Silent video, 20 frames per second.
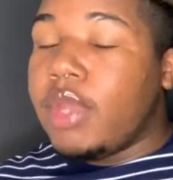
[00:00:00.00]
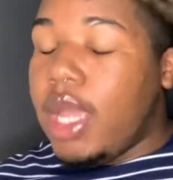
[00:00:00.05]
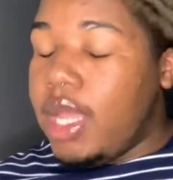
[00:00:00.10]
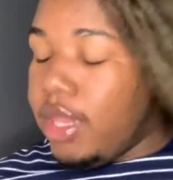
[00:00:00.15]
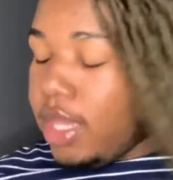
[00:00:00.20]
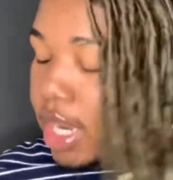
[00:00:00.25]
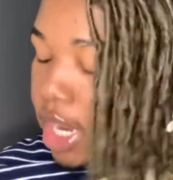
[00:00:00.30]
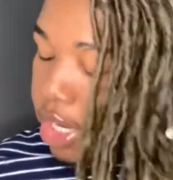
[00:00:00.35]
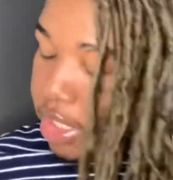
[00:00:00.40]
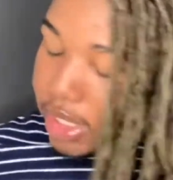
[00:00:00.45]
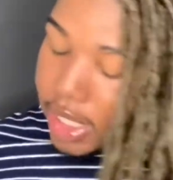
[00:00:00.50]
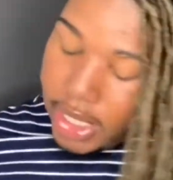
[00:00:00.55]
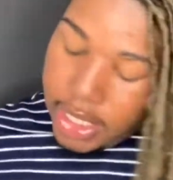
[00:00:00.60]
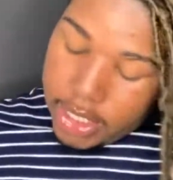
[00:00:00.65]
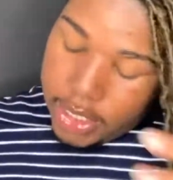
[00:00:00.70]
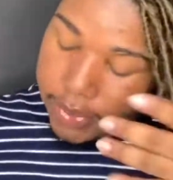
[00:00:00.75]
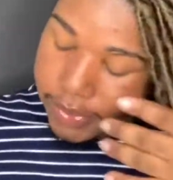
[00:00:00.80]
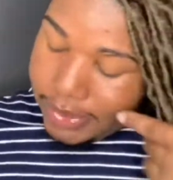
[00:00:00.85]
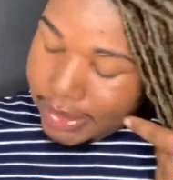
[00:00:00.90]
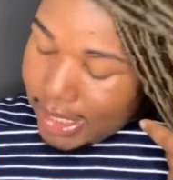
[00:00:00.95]
And the hair that I
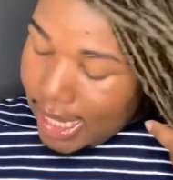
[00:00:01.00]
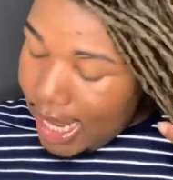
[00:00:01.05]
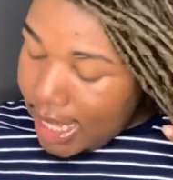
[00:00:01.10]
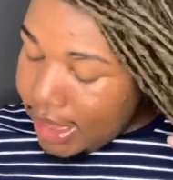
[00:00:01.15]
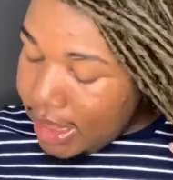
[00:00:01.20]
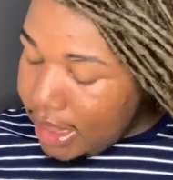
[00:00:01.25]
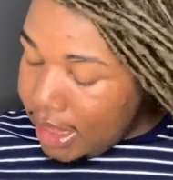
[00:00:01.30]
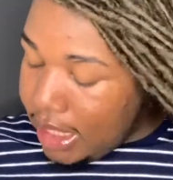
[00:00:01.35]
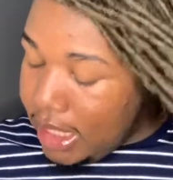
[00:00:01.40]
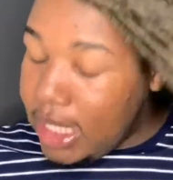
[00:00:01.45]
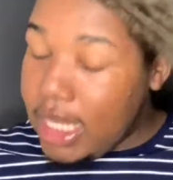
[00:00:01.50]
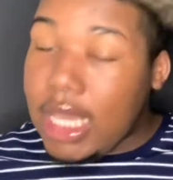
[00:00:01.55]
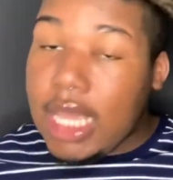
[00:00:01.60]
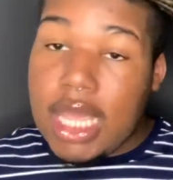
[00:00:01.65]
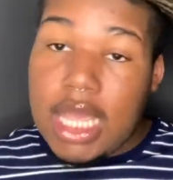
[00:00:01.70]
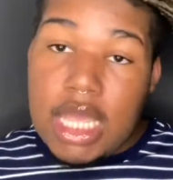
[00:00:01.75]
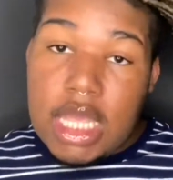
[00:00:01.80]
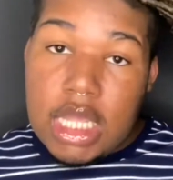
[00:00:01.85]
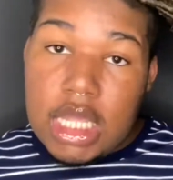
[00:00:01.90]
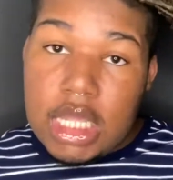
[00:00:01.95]
used at the
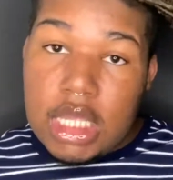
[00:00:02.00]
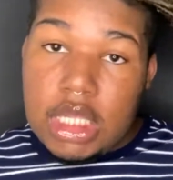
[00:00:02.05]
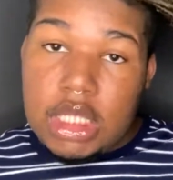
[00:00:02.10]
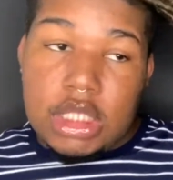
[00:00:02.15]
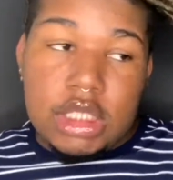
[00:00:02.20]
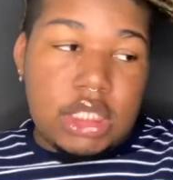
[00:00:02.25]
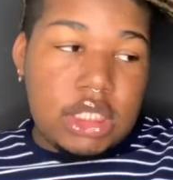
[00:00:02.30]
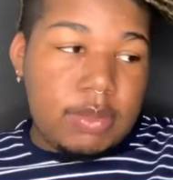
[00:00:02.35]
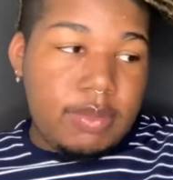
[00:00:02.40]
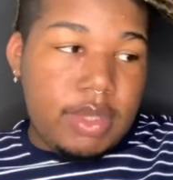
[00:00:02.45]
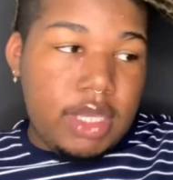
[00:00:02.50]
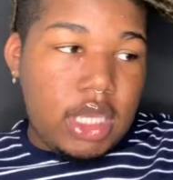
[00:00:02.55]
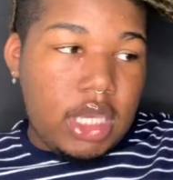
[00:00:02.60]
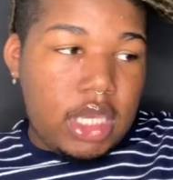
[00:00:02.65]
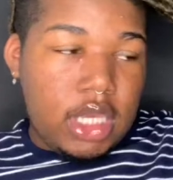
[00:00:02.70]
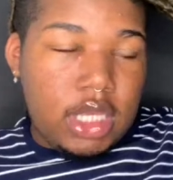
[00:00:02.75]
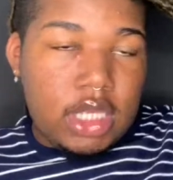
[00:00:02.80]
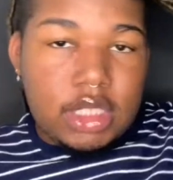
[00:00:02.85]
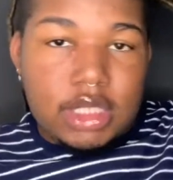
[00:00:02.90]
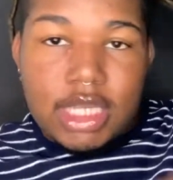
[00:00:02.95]
ends,
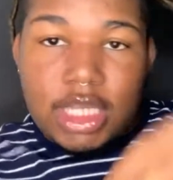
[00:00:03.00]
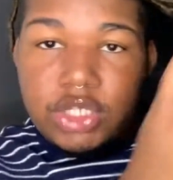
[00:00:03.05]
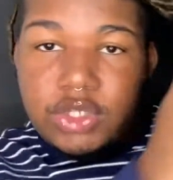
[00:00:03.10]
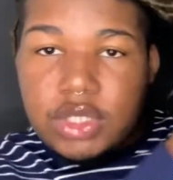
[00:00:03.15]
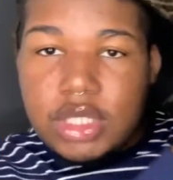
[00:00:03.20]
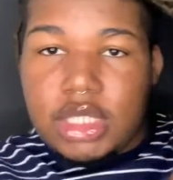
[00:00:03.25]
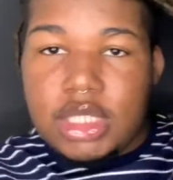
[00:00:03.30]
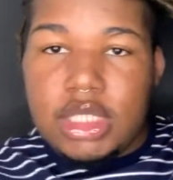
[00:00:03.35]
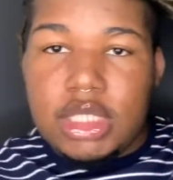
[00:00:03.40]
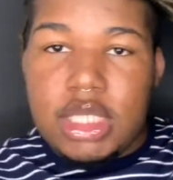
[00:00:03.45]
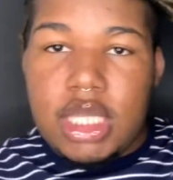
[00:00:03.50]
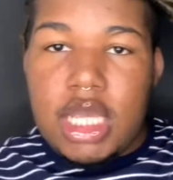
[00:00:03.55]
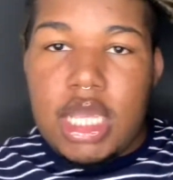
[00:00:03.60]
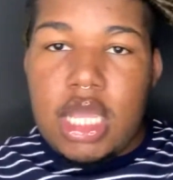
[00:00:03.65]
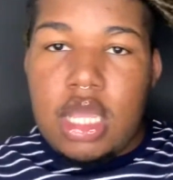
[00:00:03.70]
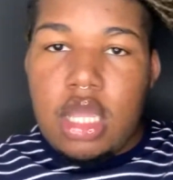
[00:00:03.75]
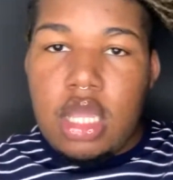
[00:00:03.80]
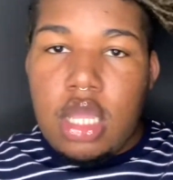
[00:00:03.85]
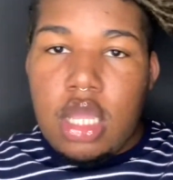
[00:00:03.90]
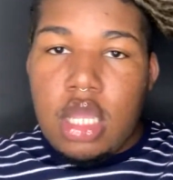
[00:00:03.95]
because as you can
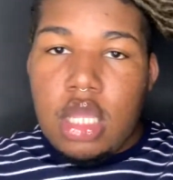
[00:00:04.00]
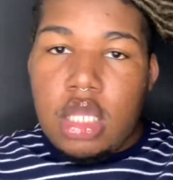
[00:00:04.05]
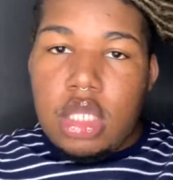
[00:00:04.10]
see,